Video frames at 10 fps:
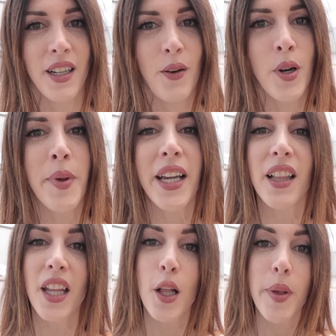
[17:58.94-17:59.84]
I want to make a
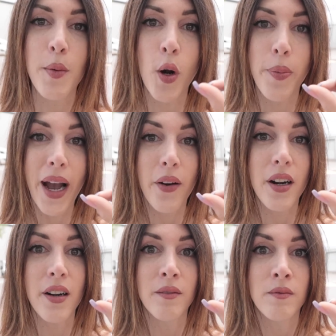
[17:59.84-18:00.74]
little bit more
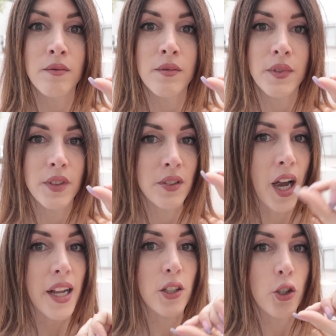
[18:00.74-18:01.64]
power.
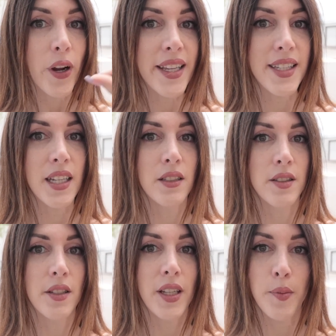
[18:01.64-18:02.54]
Not crazy.
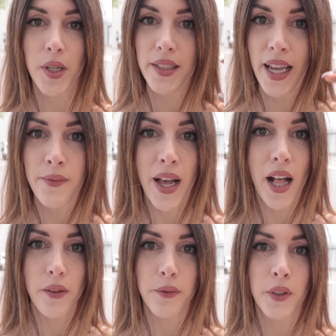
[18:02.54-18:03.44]
Still keep it a 10
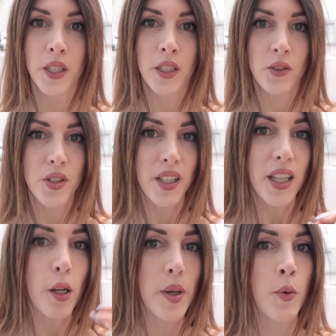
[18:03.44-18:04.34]
valve. Just a
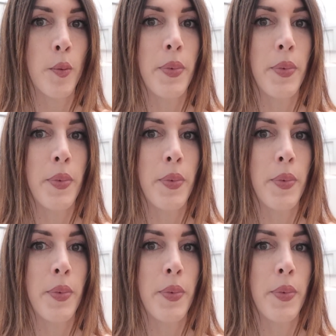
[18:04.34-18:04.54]
little bit more